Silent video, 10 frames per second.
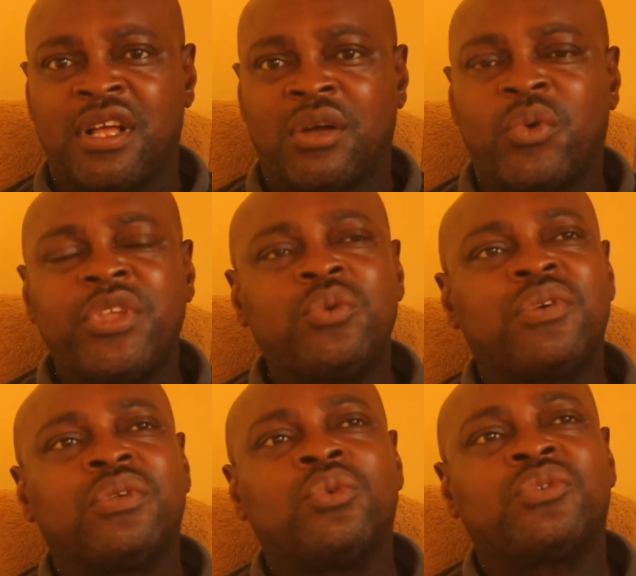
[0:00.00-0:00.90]
When
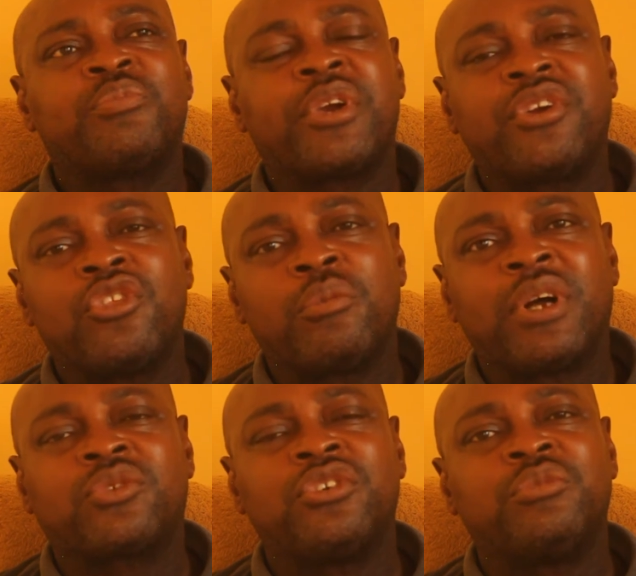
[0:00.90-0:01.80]
you speak
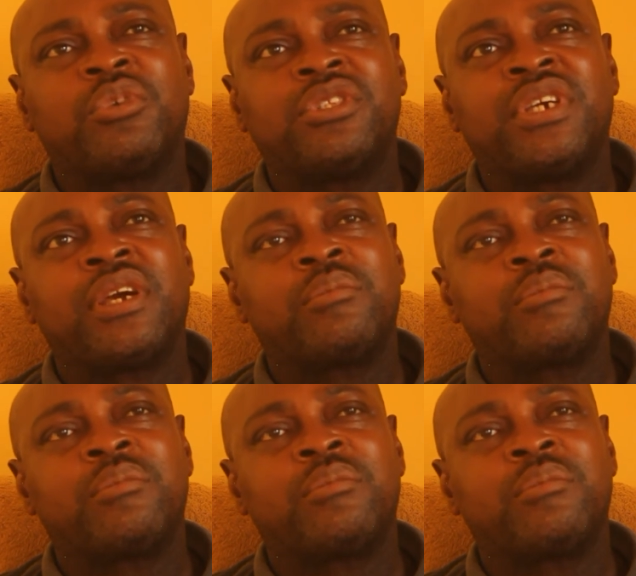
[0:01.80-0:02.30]
Idoma to anybody, hey,